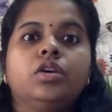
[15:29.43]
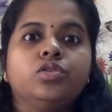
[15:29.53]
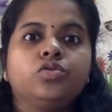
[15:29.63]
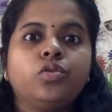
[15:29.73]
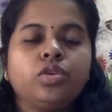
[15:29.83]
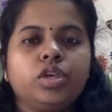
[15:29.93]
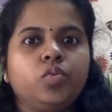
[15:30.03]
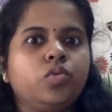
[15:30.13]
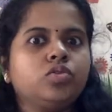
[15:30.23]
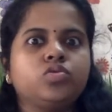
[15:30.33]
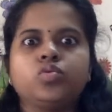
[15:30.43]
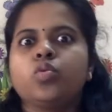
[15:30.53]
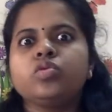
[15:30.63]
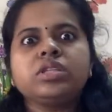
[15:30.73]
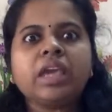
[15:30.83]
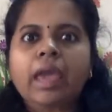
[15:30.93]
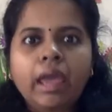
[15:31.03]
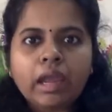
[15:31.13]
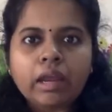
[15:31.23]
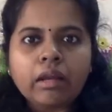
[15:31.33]
So he was so
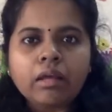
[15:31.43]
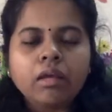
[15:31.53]
scared.